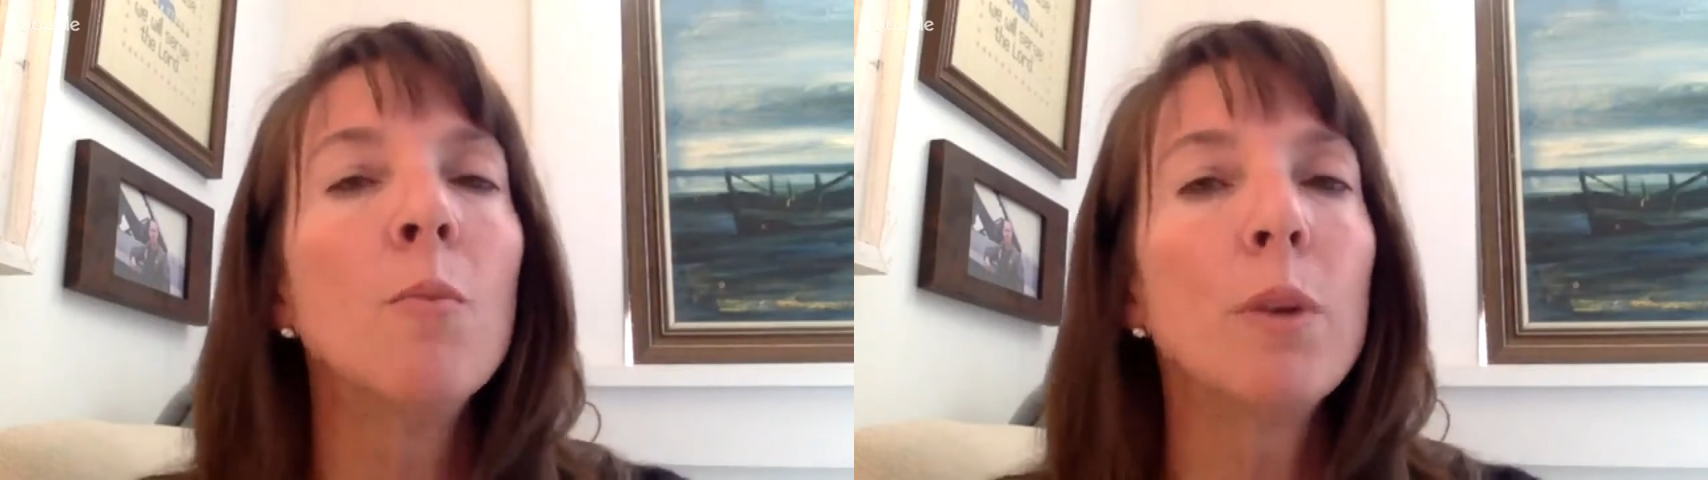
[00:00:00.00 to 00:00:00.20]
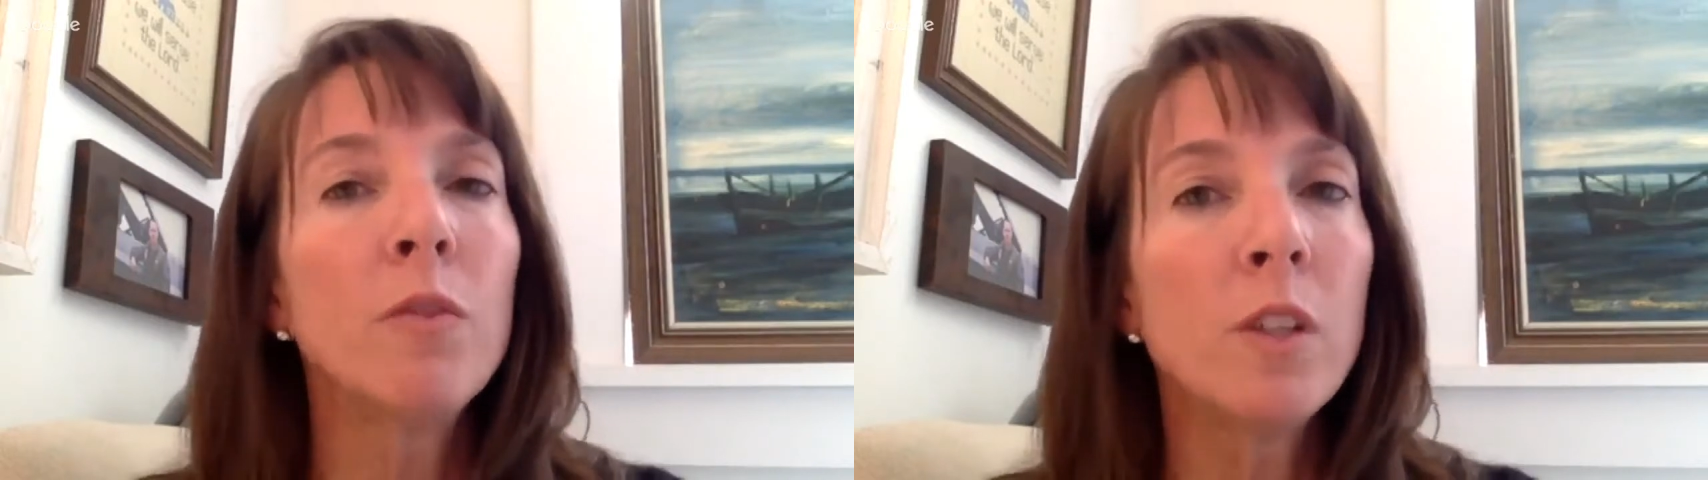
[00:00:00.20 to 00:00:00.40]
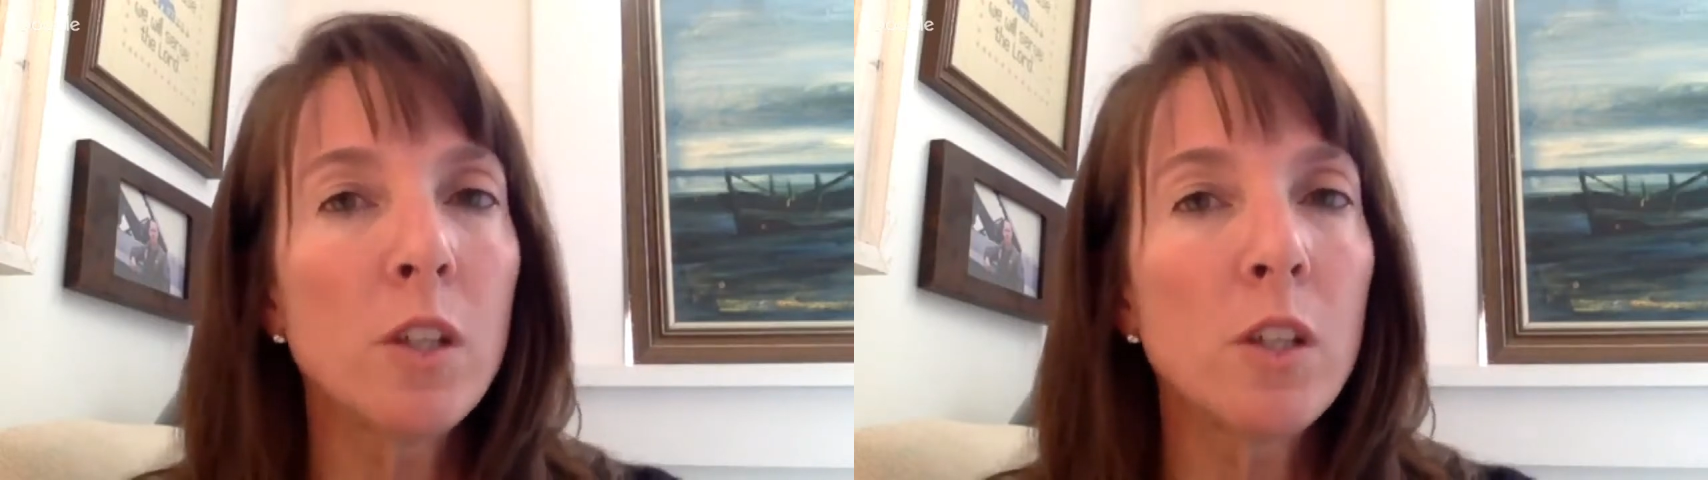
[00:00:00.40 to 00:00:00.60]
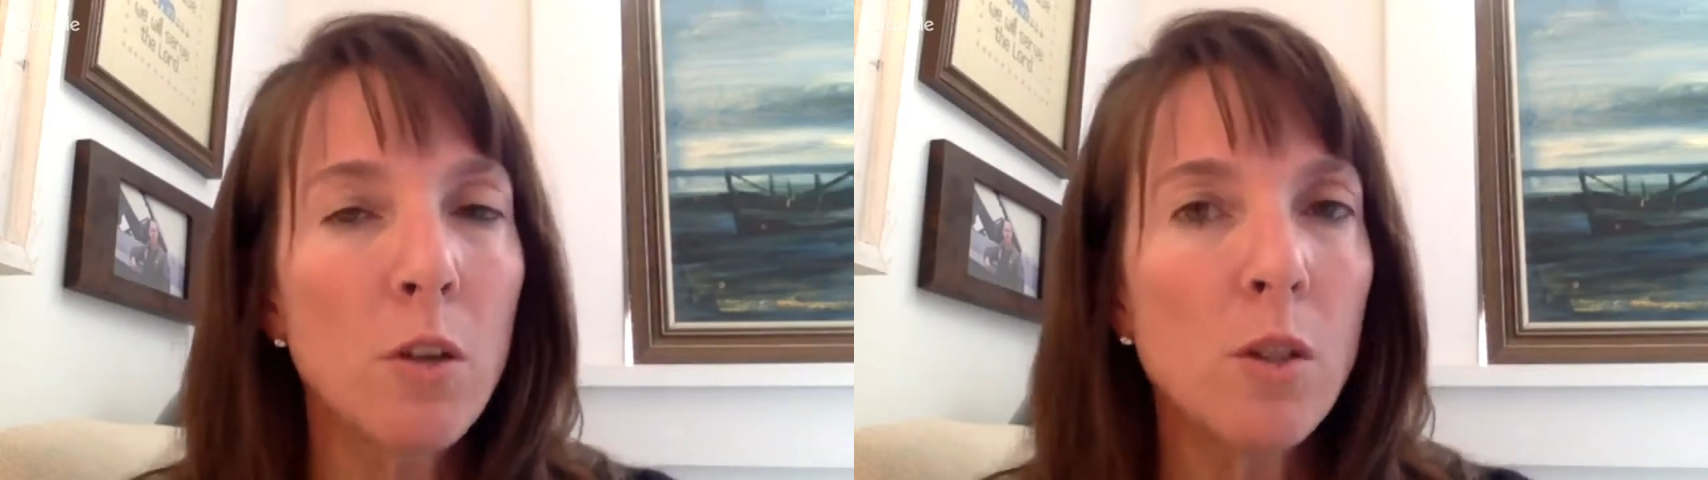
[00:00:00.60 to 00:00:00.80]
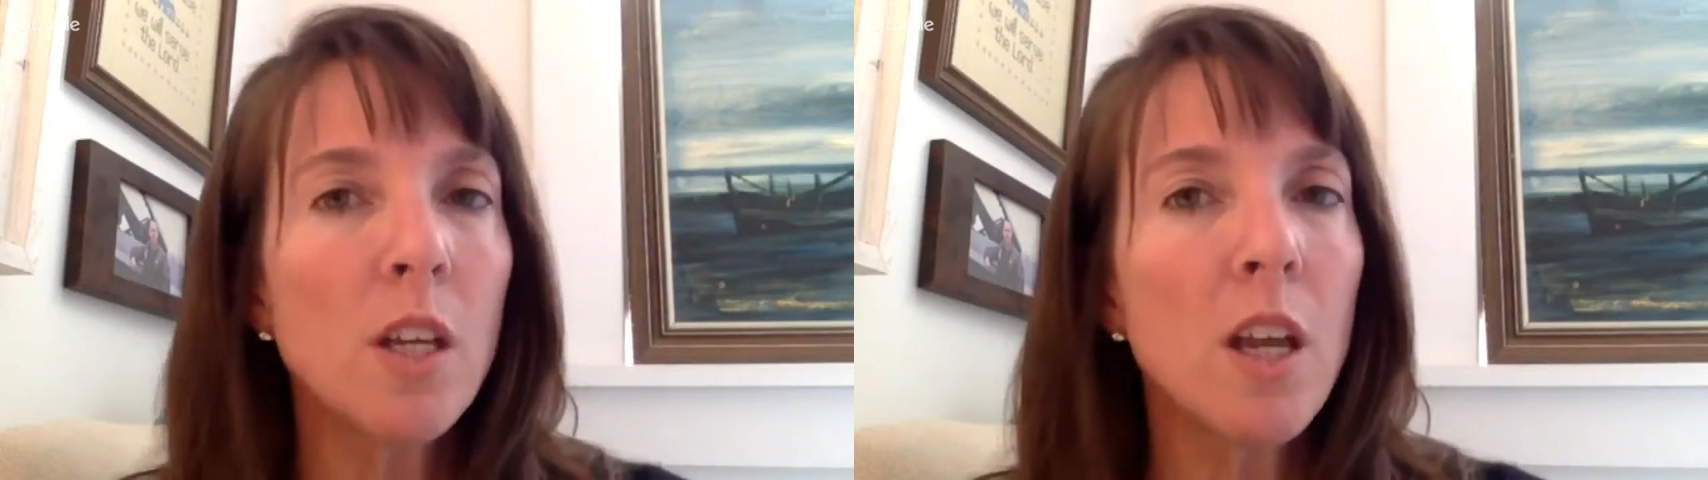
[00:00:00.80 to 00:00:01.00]
But if it's
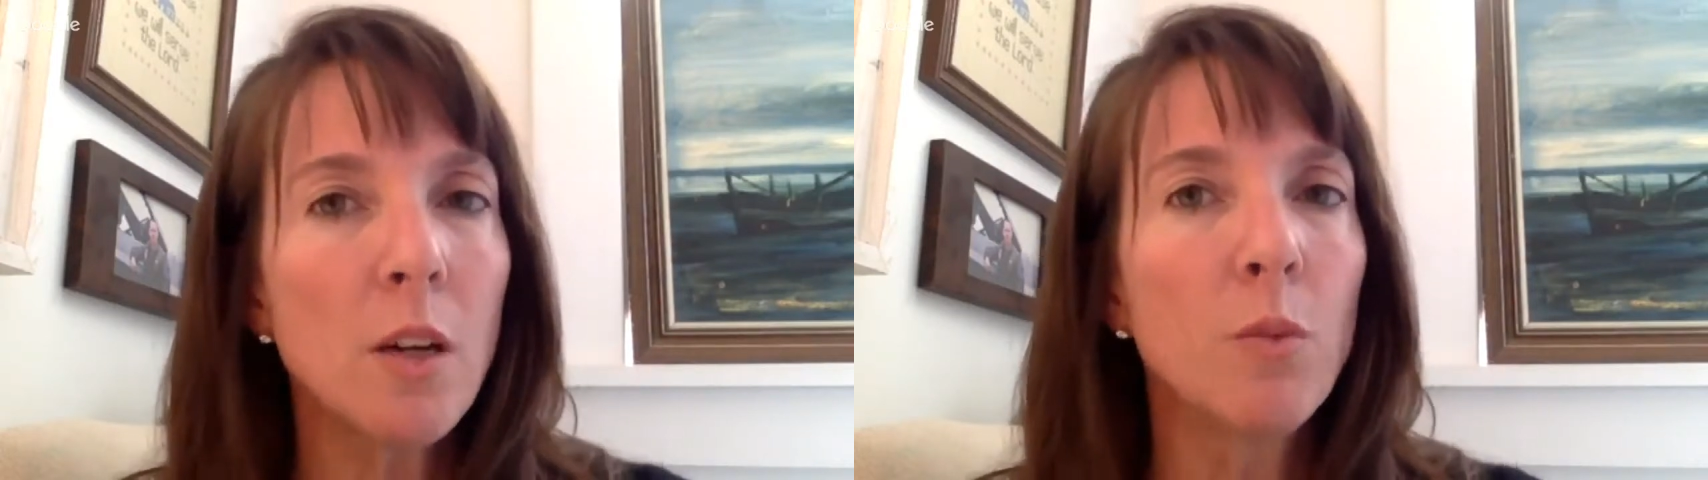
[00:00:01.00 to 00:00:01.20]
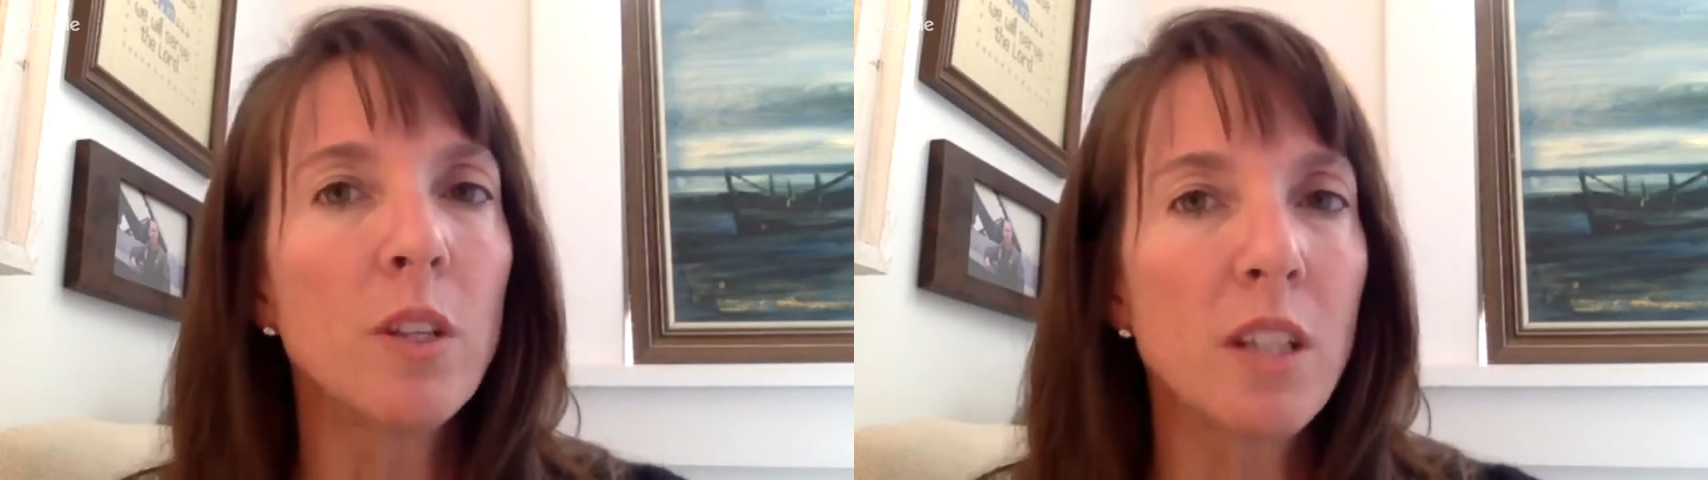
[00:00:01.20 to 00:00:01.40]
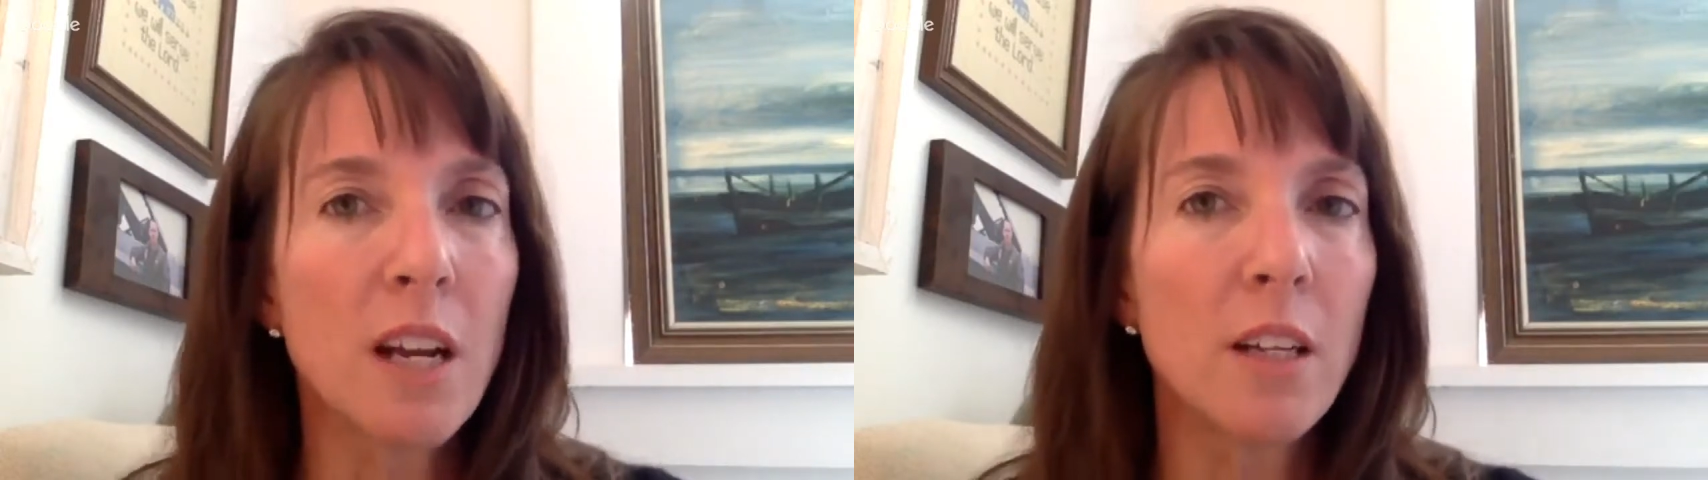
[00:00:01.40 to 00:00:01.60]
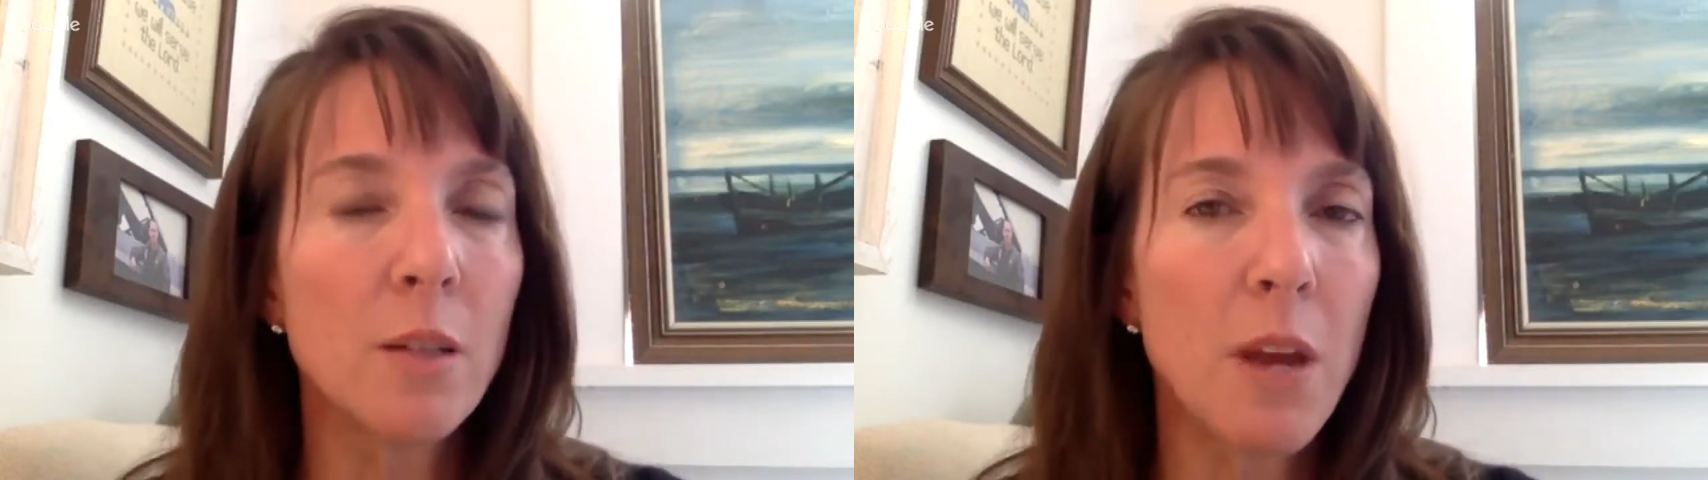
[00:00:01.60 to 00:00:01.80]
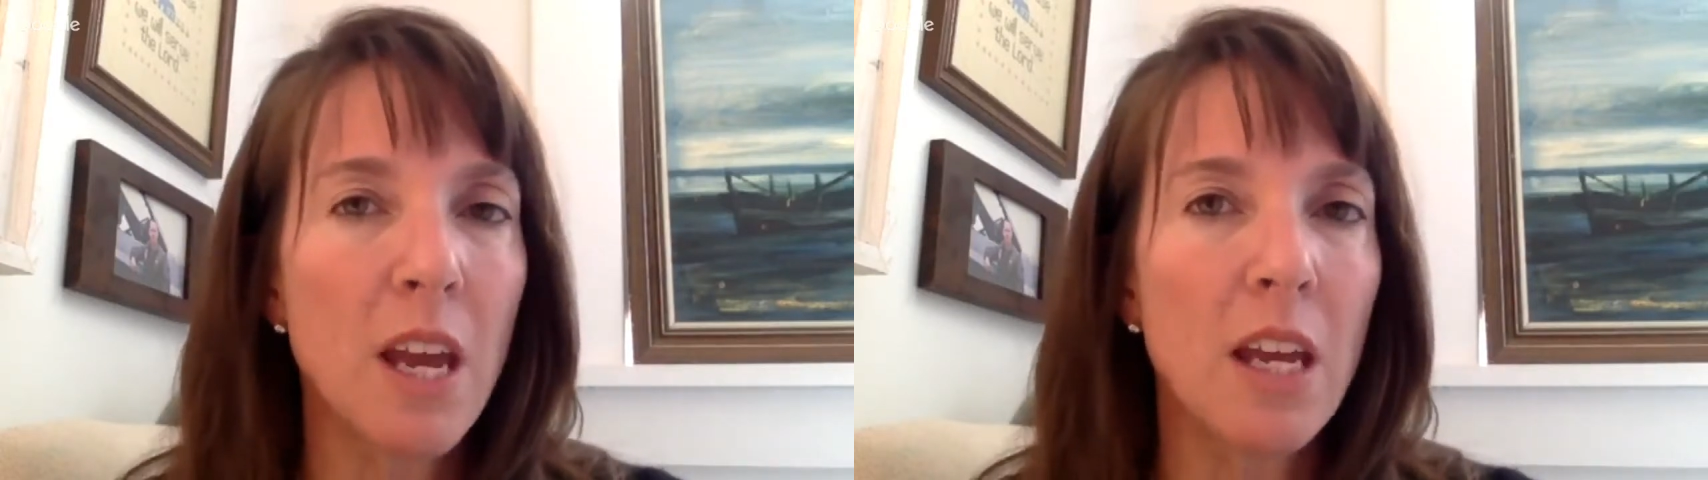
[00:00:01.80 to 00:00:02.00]
associated with
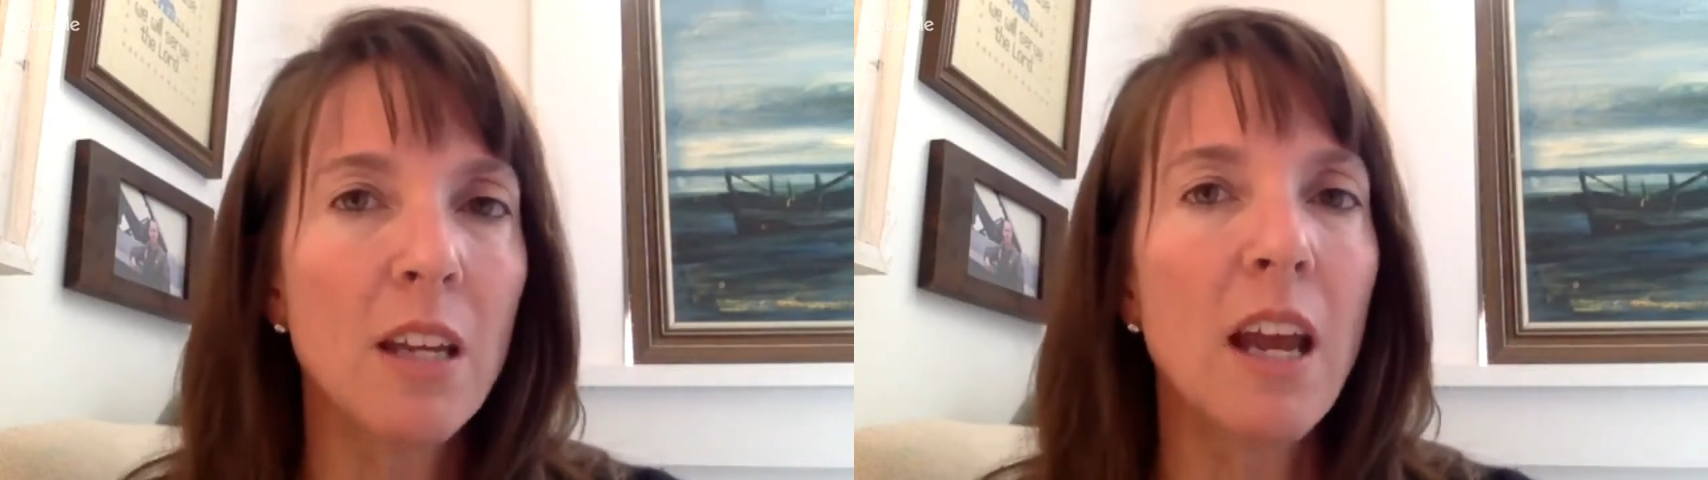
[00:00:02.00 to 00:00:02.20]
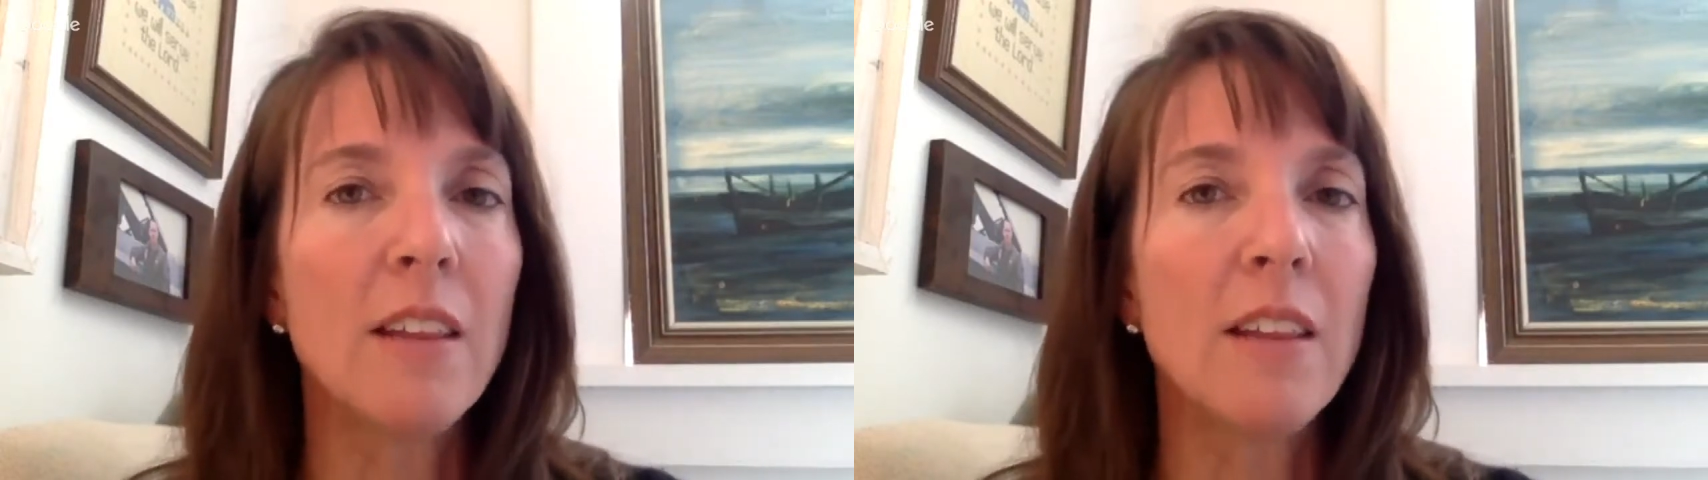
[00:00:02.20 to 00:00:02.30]
sinus pain